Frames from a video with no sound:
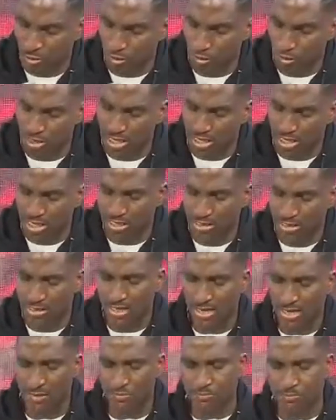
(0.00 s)
You
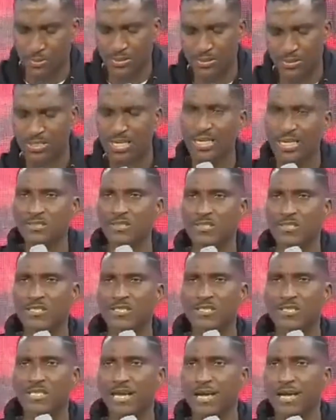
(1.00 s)
need a business
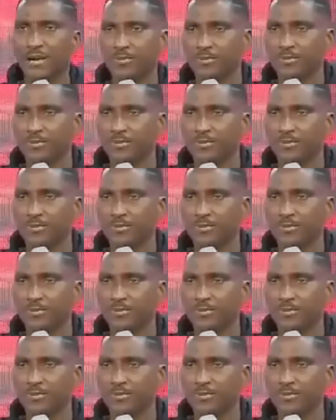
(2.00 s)
system.